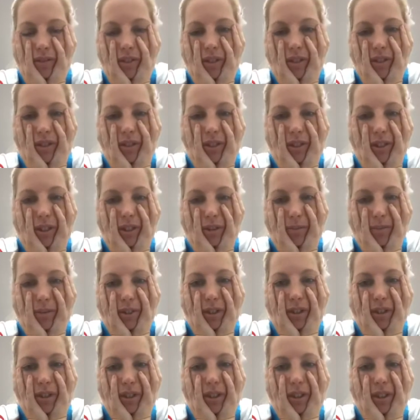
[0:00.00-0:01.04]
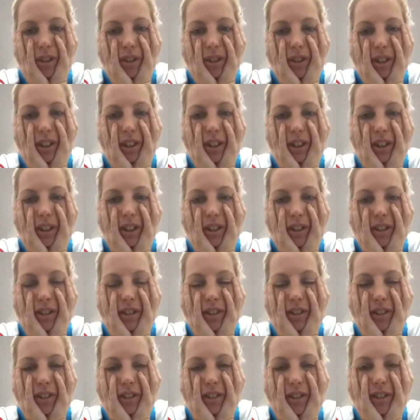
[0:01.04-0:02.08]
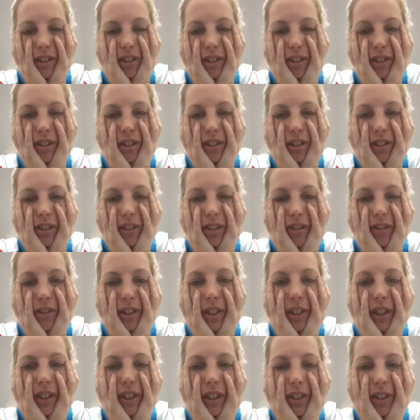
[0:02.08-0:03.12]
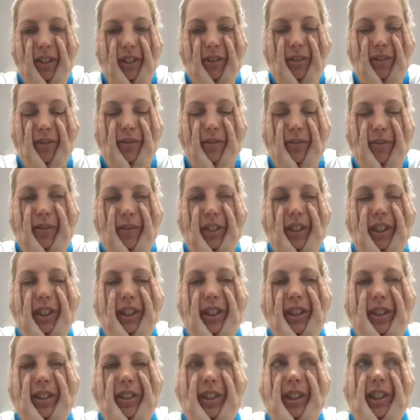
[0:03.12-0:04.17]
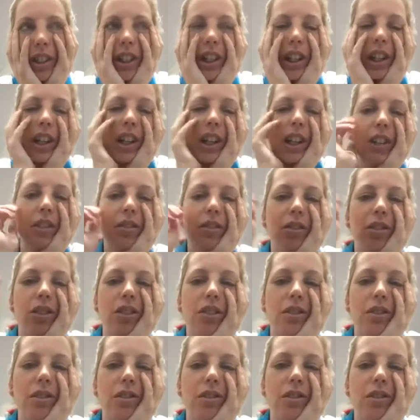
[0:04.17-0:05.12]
Oh, I'm so glad that day's over. Far out.